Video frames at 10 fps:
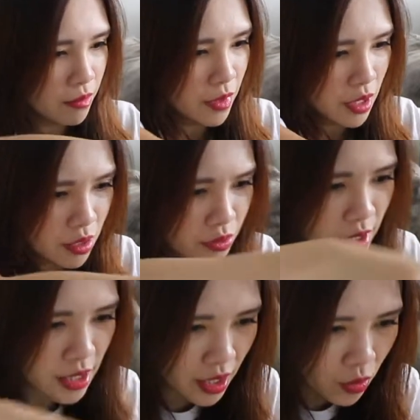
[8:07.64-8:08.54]
Doesn't
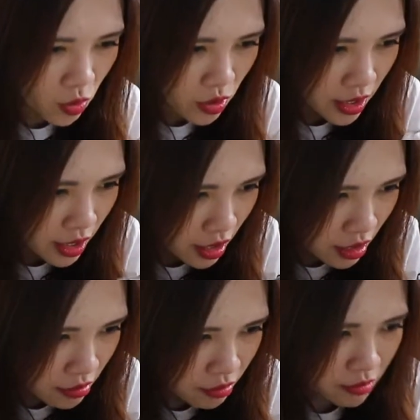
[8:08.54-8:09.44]
really say water here.
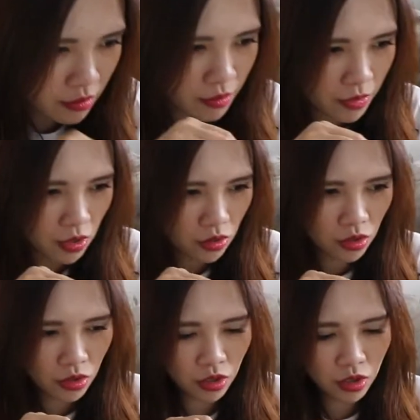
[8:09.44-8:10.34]
I'm not
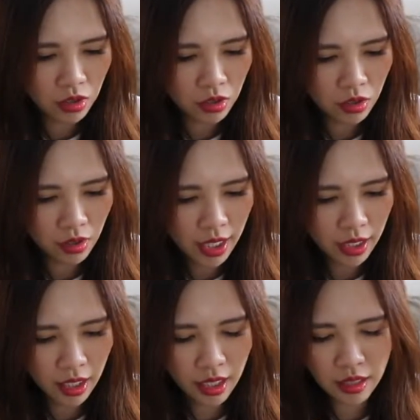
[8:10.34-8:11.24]
too sure, so I
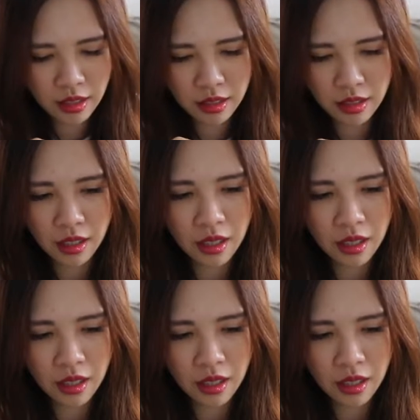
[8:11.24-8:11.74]
guess